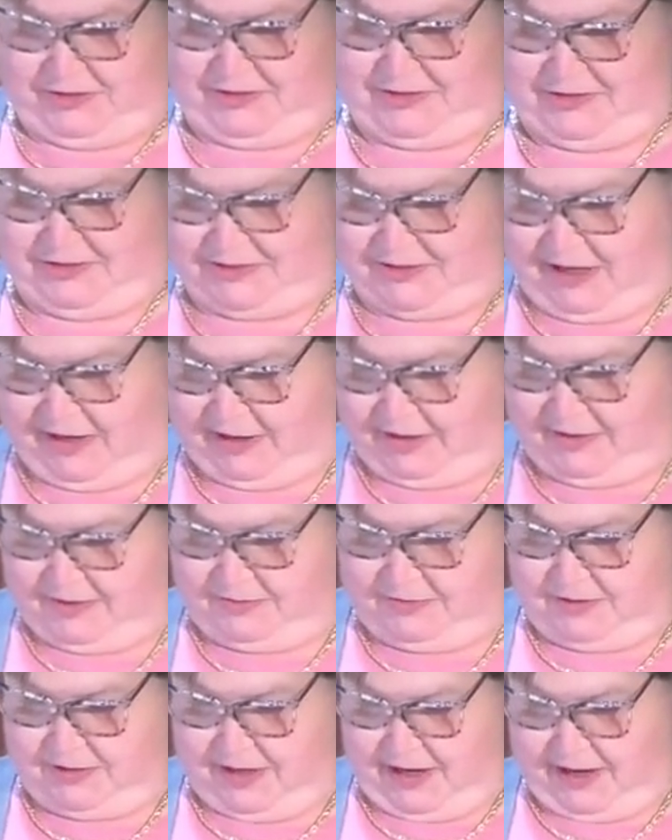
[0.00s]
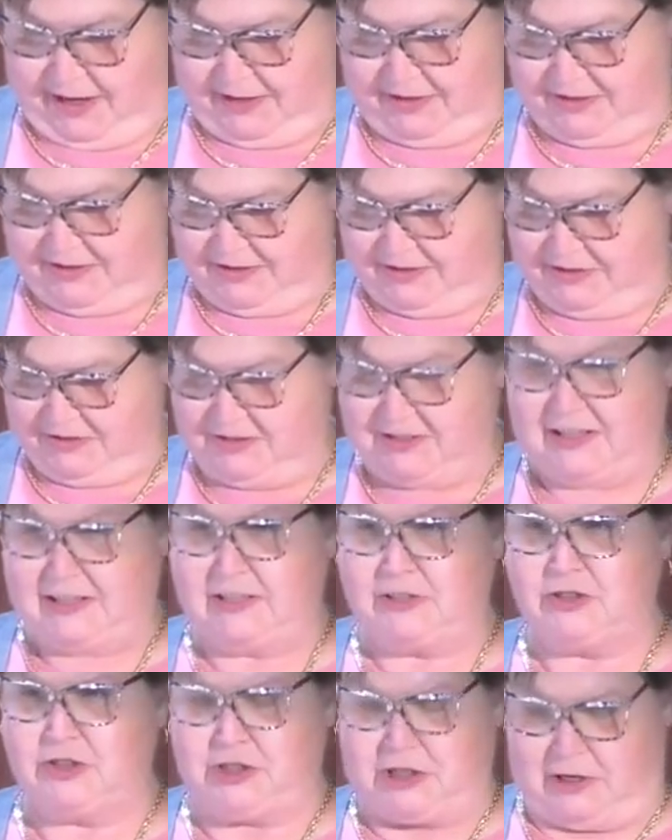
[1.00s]
decided that I could
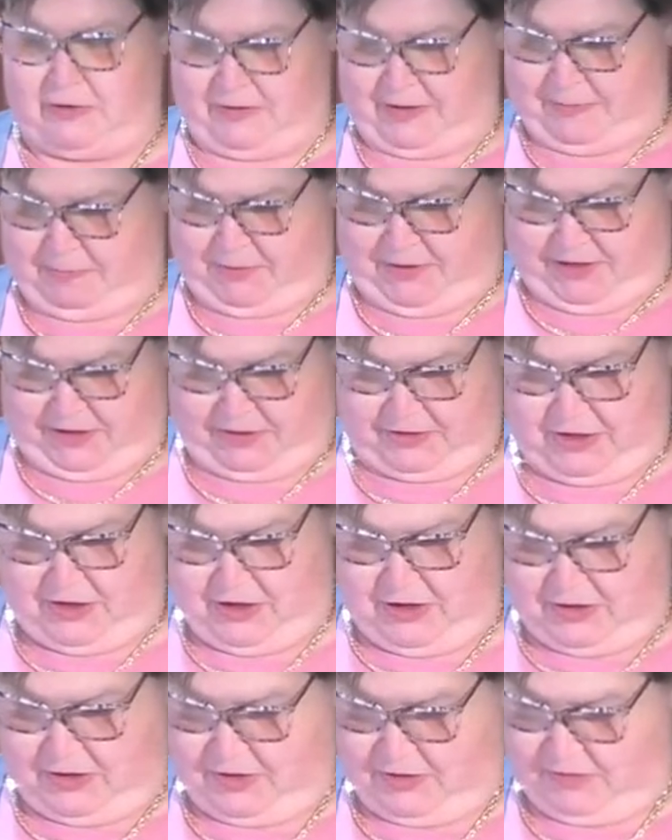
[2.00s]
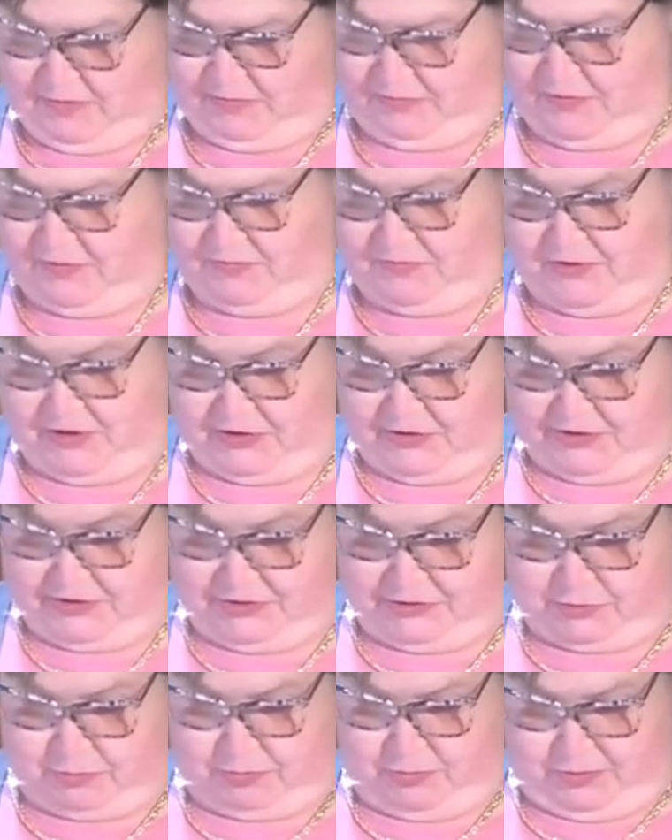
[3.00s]
indeed cherry pick from
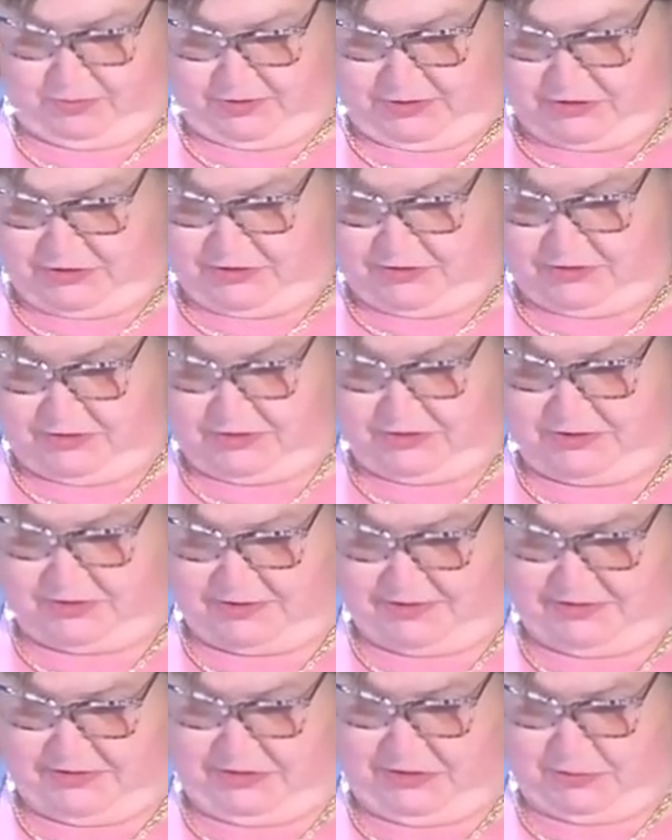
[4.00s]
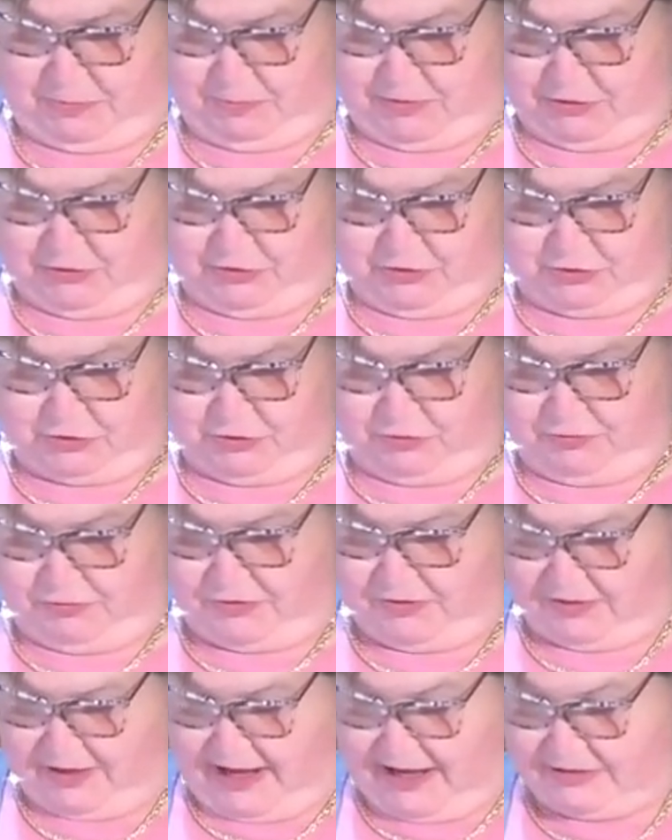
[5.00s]
various religious and spiritual
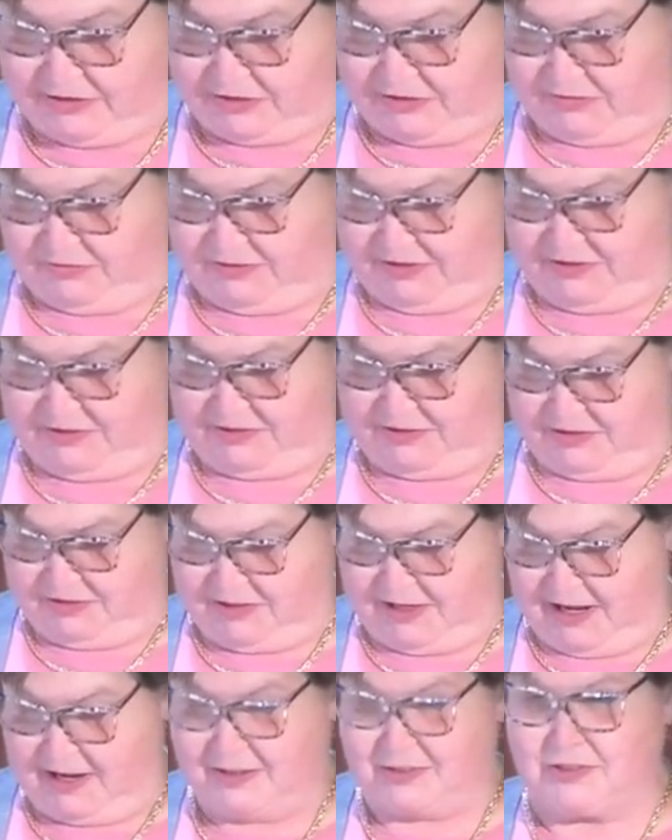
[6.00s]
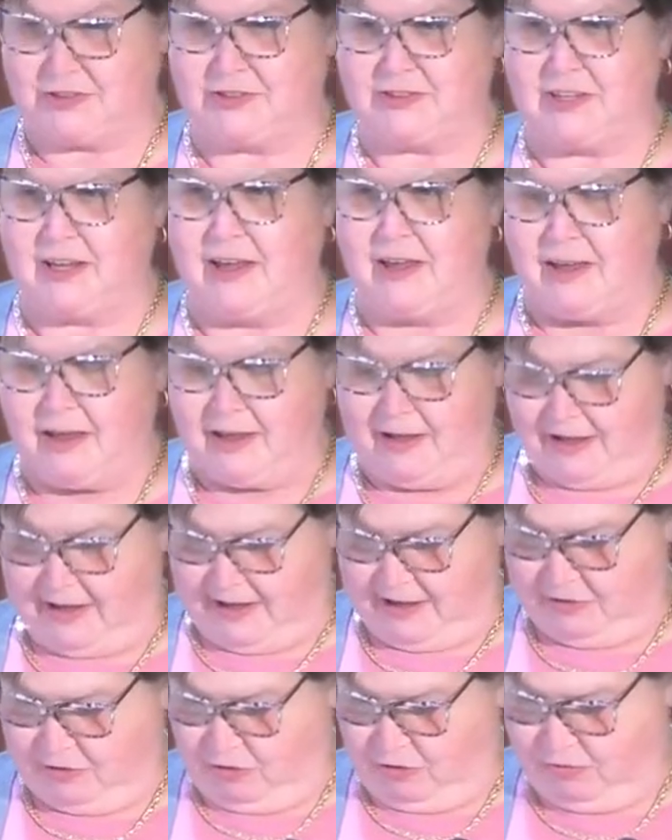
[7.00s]
philosophies and texts,
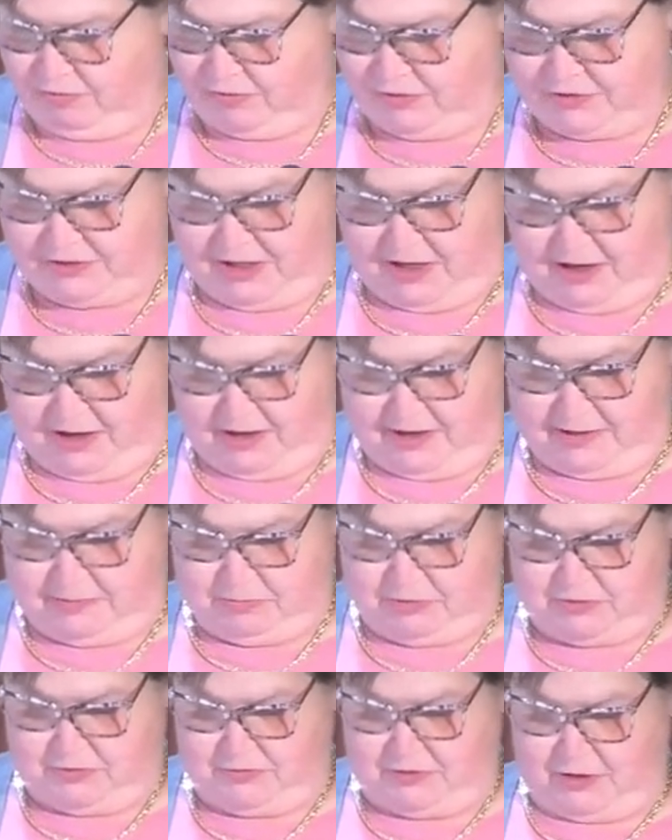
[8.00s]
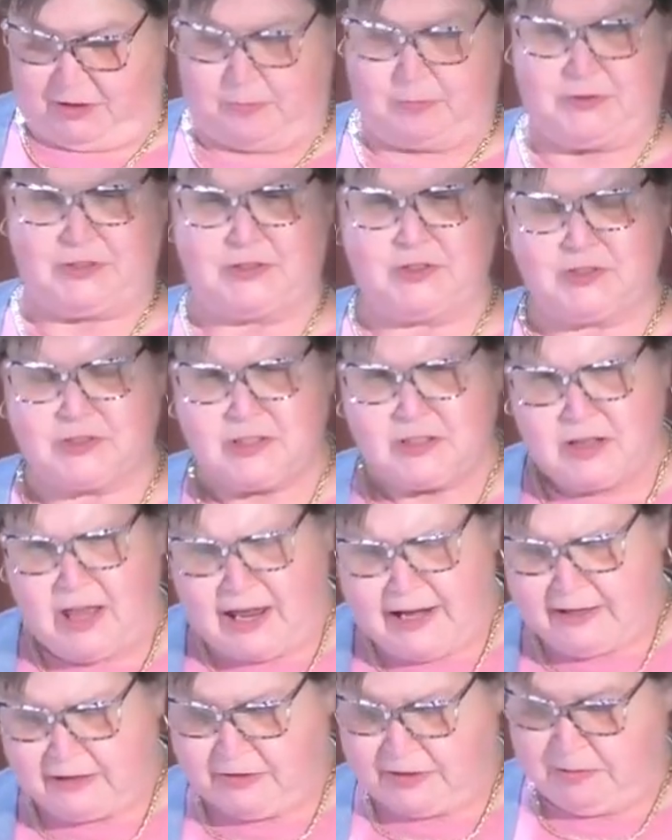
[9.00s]
and over time developed a
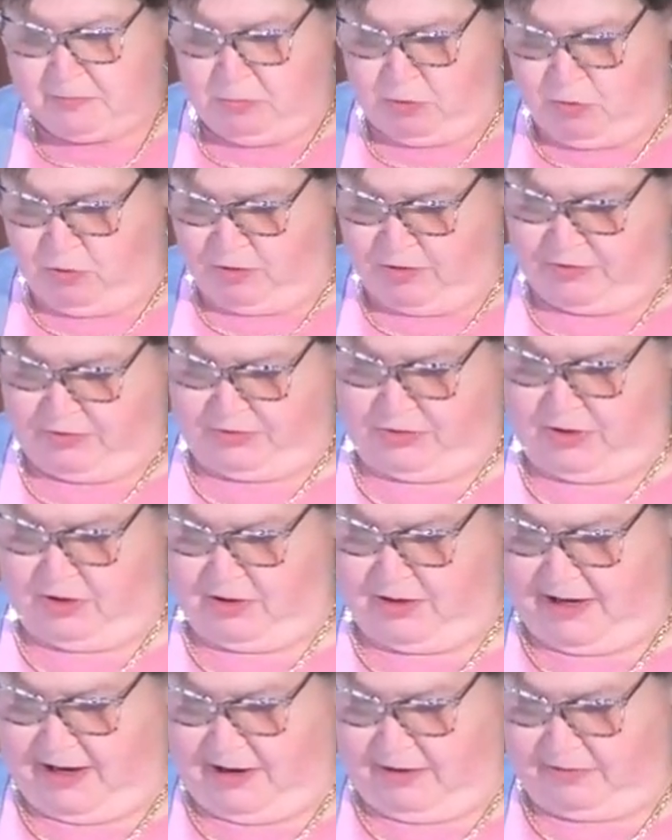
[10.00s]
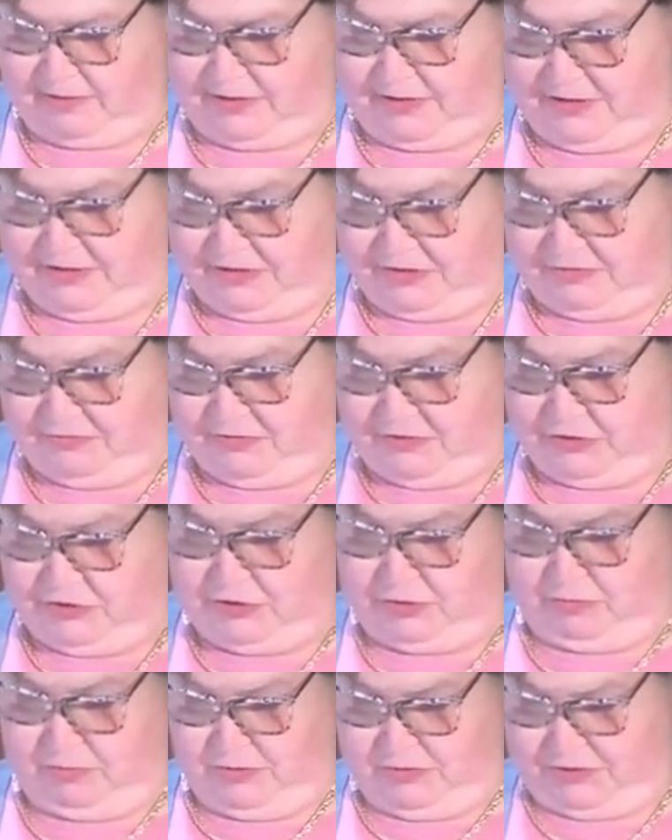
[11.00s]
slightly more thought out
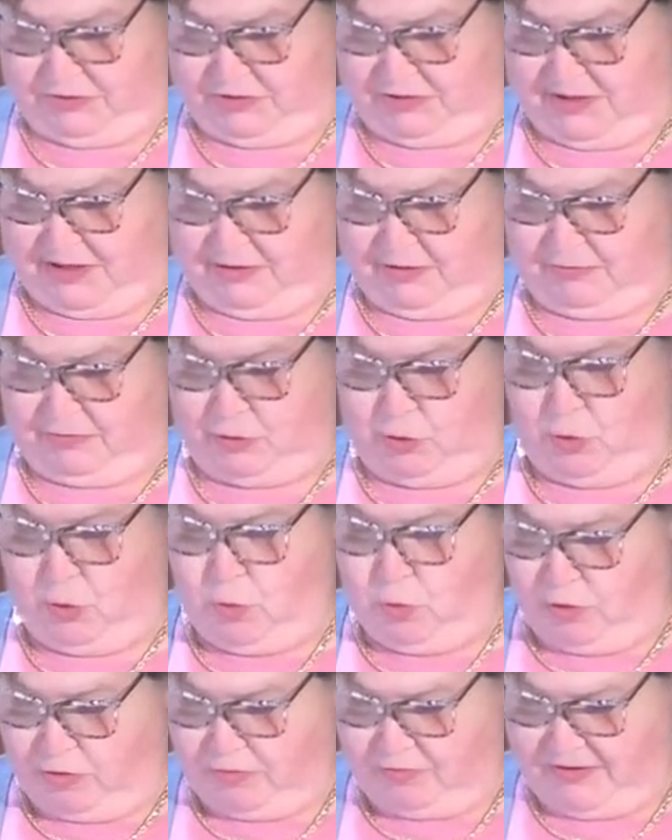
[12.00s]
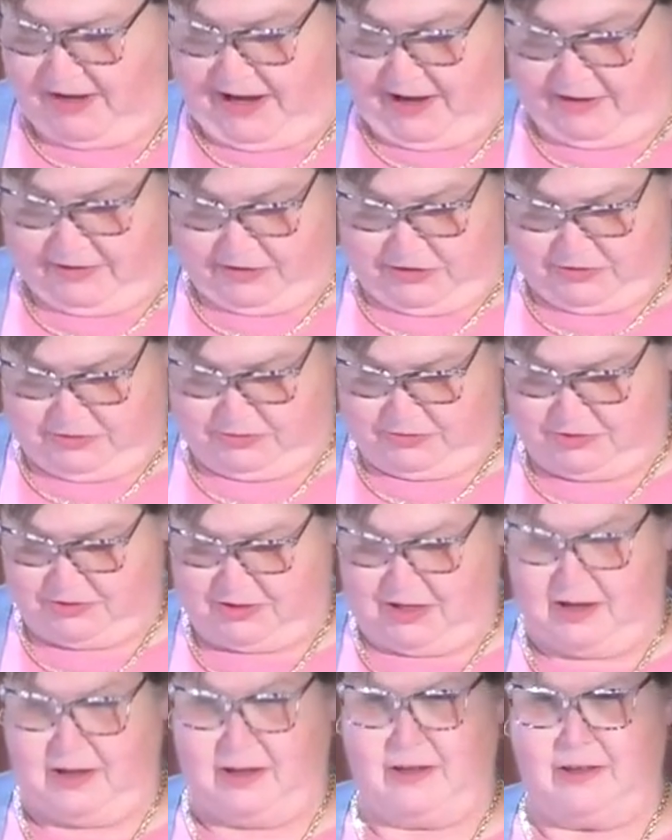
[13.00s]
individual set of core values
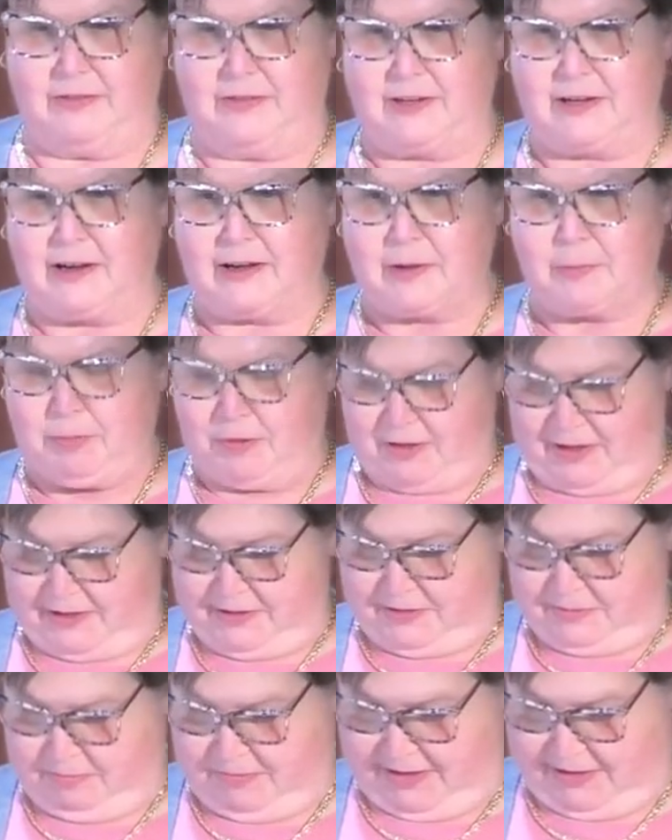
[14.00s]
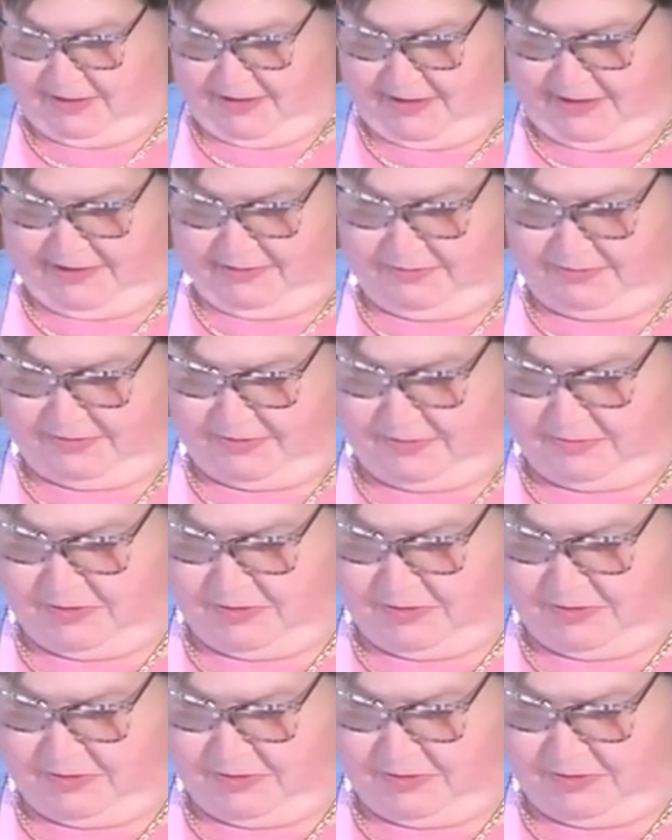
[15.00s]
that I applied to my life.